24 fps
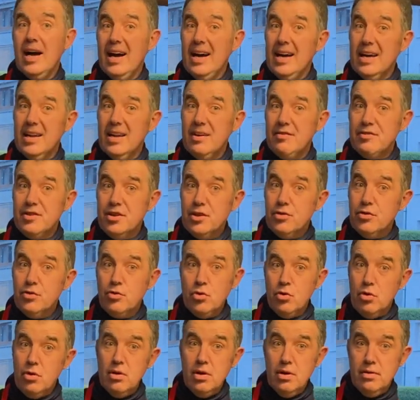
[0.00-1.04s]
And if you're
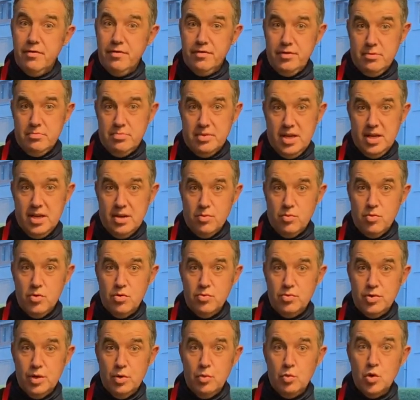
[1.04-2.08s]
not from Kirkwall
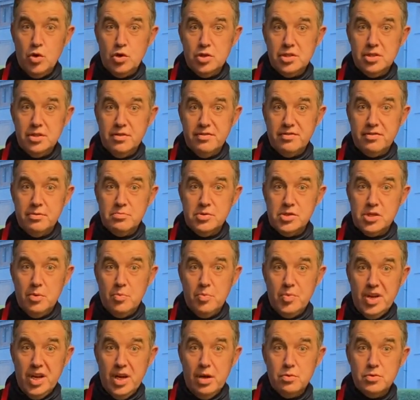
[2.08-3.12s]
and you're watching it from
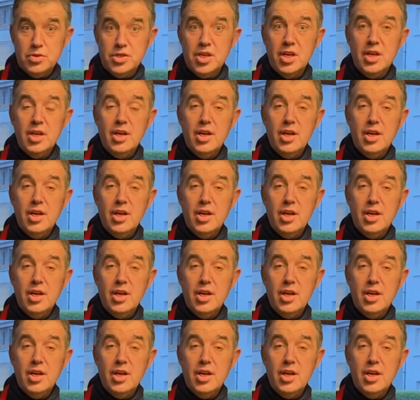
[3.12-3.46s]
somewhere else,